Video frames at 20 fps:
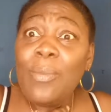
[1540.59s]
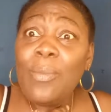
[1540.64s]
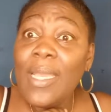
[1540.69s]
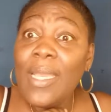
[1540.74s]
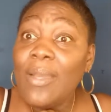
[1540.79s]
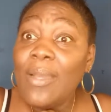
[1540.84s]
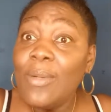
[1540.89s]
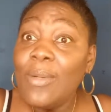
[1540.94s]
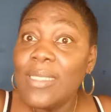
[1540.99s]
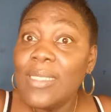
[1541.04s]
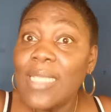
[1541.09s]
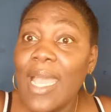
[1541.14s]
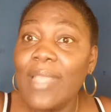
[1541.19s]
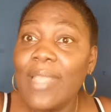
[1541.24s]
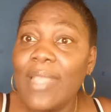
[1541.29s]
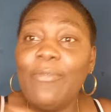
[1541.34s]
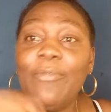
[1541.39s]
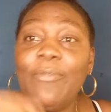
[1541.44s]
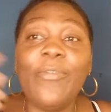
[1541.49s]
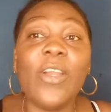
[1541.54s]
I was like, the
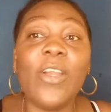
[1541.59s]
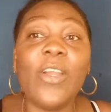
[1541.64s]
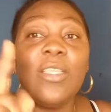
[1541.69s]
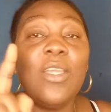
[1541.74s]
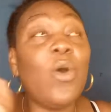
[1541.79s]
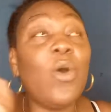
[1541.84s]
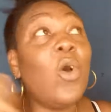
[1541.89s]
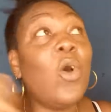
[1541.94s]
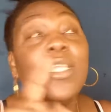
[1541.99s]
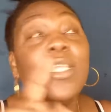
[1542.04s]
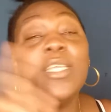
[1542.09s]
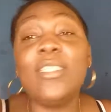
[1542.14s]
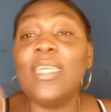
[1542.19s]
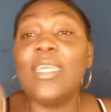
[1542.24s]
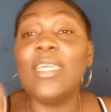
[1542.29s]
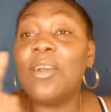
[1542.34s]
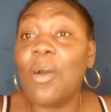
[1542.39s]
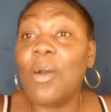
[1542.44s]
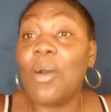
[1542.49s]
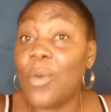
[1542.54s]
first, the only thing
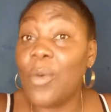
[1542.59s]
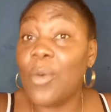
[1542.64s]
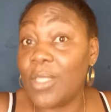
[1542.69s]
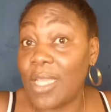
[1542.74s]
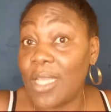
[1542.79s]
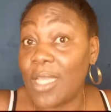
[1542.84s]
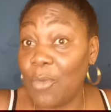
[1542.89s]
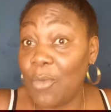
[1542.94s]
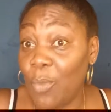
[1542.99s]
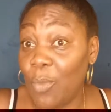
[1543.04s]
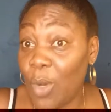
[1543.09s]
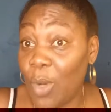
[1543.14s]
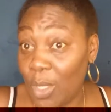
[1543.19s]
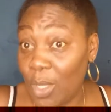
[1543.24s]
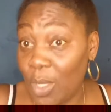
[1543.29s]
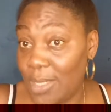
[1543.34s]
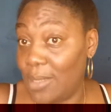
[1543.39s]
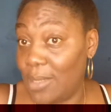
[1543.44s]
come out of my mouth,